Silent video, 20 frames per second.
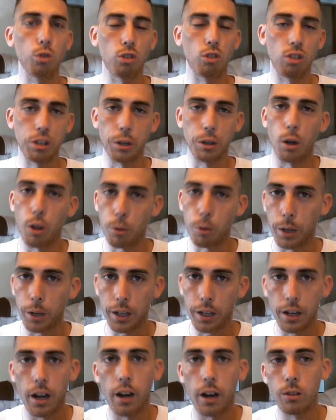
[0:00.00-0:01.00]
sit all the way
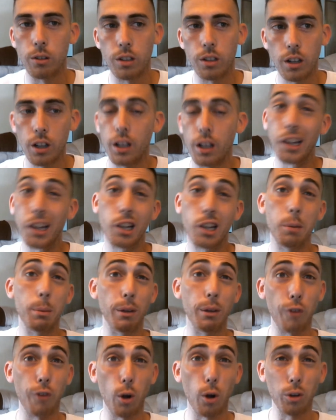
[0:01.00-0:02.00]
down. It could be
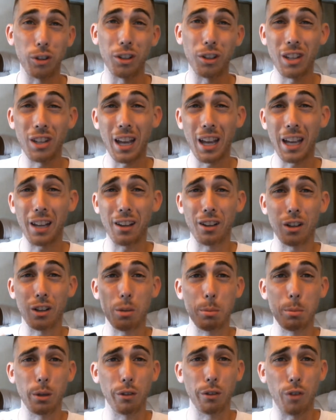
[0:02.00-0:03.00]
a fault of the tank,
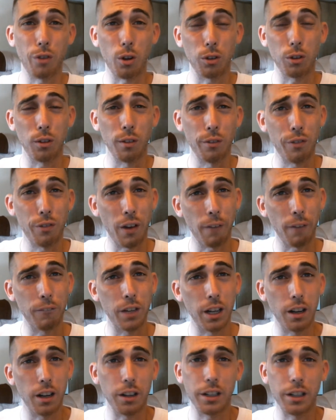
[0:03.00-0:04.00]
could be a fault of the
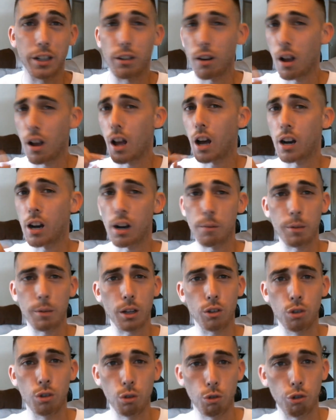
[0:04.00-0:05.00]
510 on here. I'm
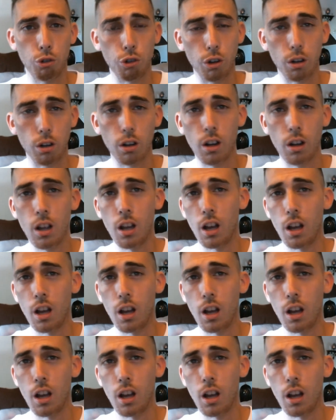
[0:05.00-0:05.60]
not too sure.